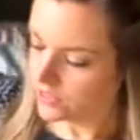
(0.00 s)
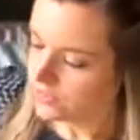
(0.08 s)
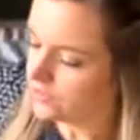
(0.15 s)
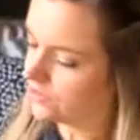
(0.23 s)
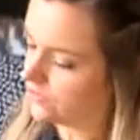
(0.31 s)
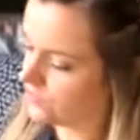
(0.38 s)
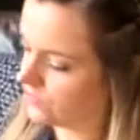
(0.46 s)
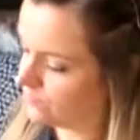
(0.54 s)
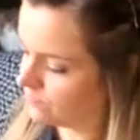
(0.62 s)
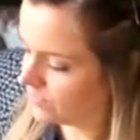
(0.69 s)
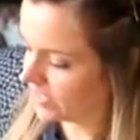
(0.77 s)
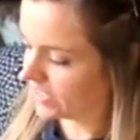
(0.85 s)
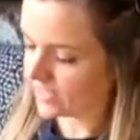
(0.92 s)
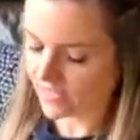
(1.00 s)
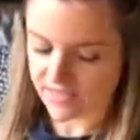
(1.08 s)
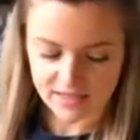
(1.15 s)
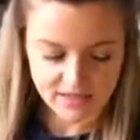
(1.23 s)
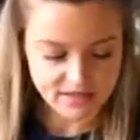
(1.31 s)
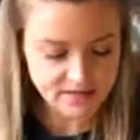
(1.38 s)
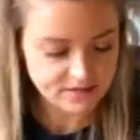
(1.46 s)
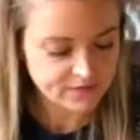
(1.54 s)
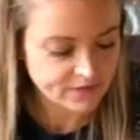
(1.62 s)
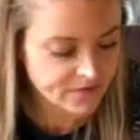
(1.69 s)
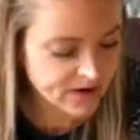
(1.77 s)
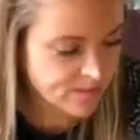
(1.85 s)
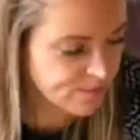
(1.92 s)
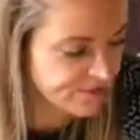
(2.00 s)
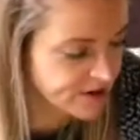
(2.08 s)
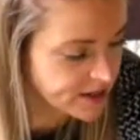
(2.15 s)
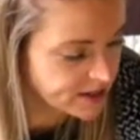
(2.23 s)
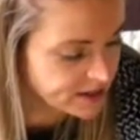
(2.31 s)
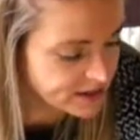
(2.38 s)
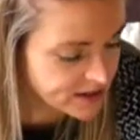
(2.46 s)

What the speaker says: some really nice fabric